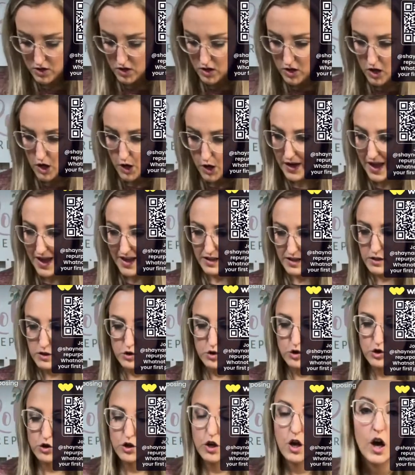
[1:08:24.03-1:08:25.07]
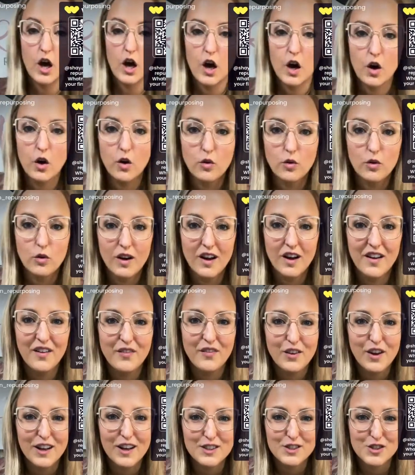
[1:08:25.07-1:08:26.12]
Okay, so if you
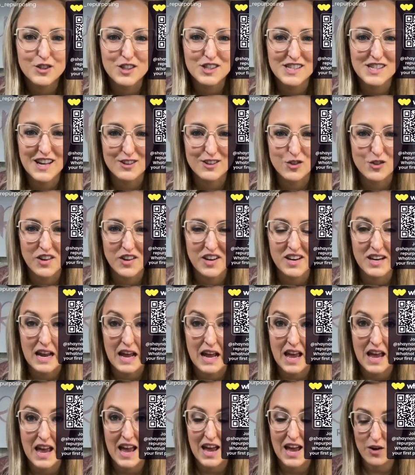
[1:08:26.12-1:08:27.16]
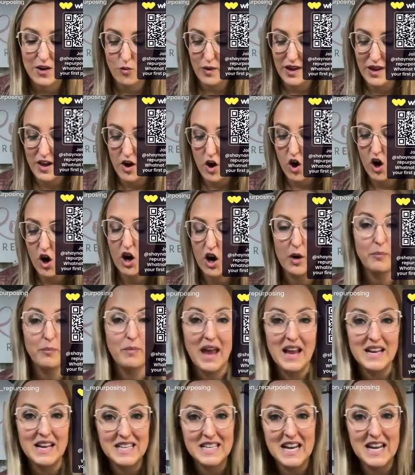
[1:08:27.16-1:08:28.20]
guys are just now joining in, we are
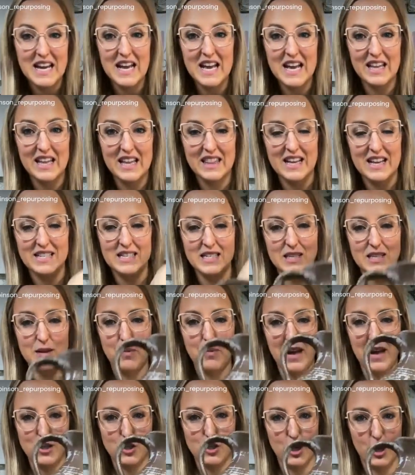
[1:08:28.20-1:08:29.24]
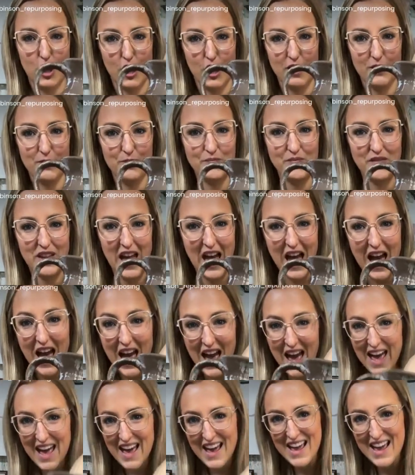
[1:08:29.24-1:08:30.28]
painting this picture,
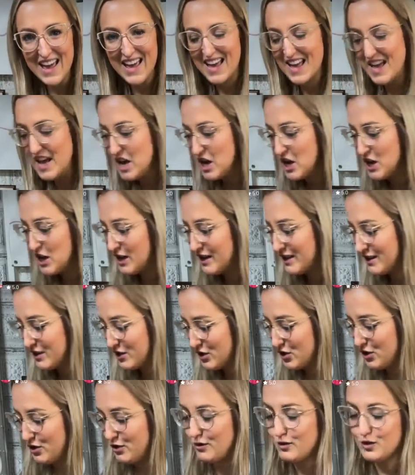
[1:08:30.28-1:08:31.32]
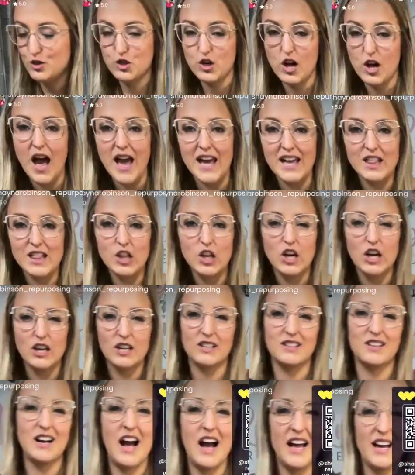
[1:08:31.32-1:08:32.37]
hey, to try and look
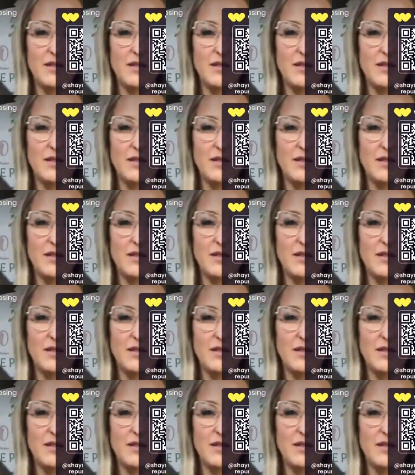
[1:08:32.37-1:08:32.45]
kind of